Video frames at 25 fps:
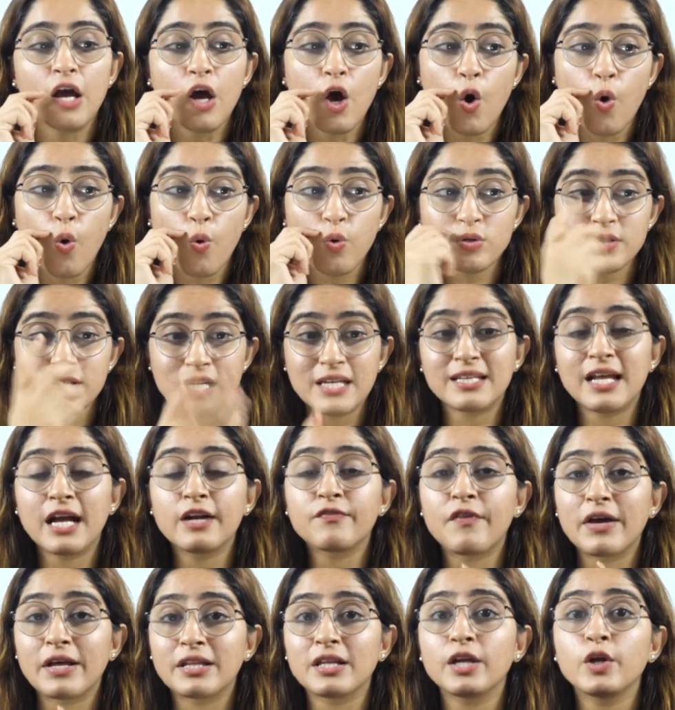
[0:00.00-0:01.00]
who see that
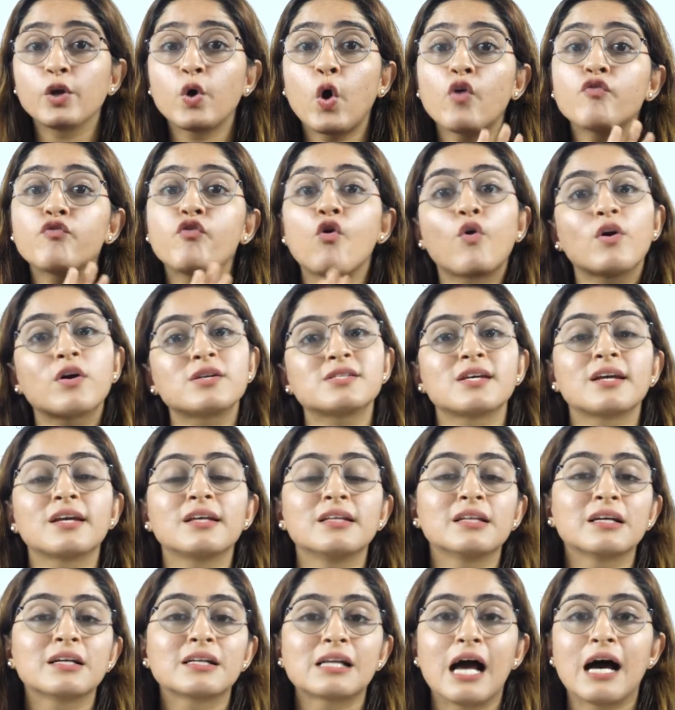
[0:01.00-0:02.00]
whether you are focusing in the
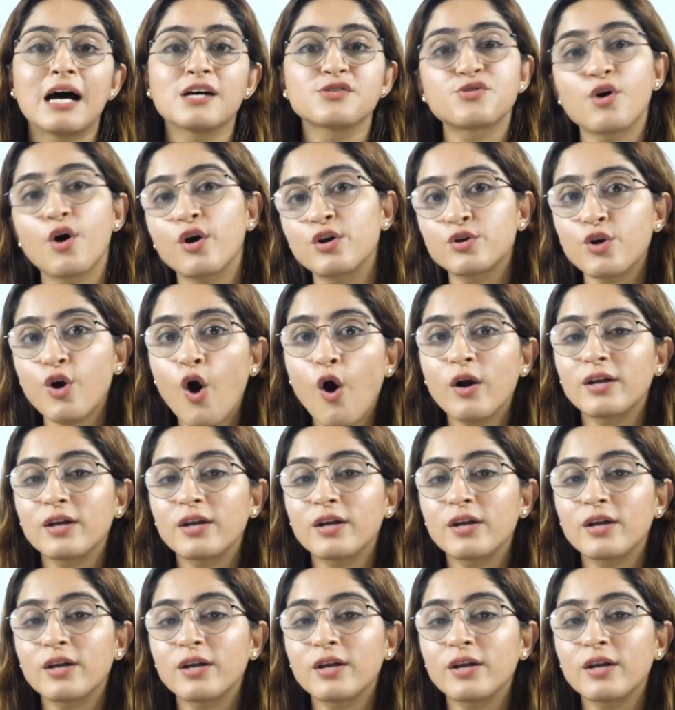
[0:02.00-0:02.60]
class or not.